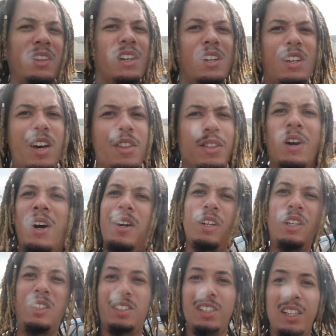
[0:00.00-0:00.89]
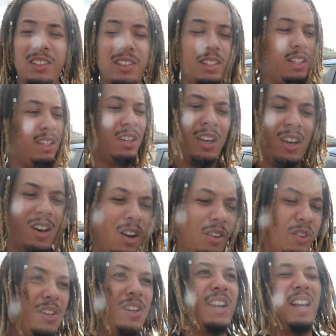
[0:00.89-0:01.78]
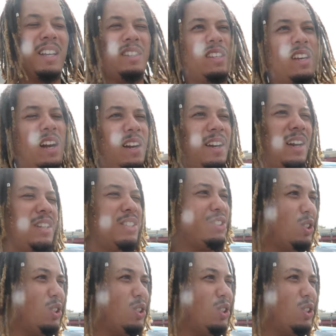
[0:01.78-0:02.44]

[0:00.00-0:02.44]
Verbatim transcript: then another 160 on the next Saturday.